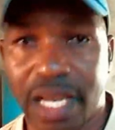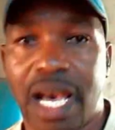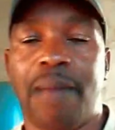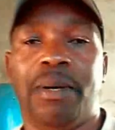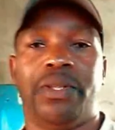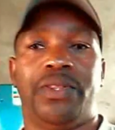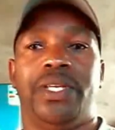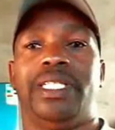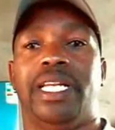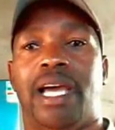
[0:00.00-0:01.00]
about the things
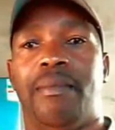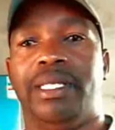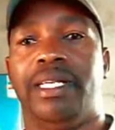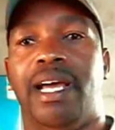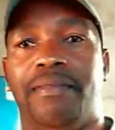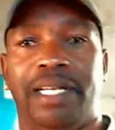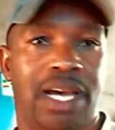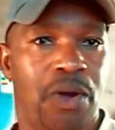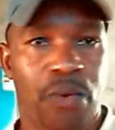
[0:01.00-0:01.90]
that happens in Africa.